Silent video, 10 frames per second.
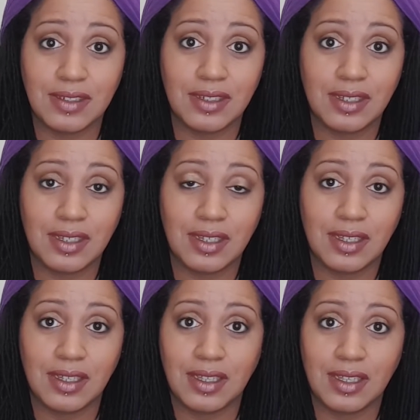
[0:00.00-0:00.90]

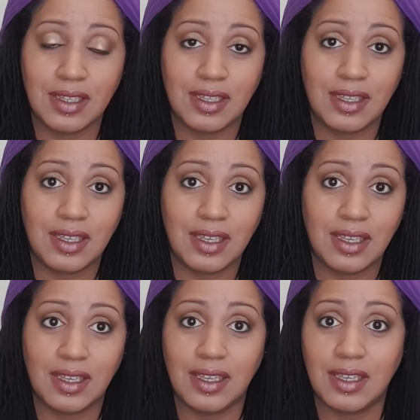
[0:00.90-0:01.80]

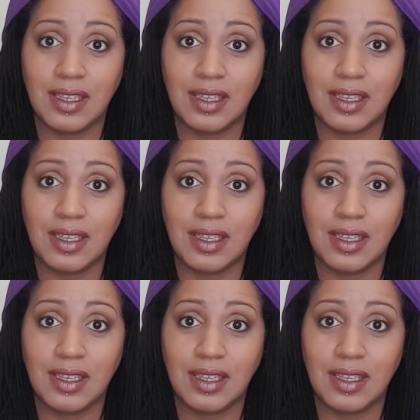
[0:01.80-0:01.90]
[no speech]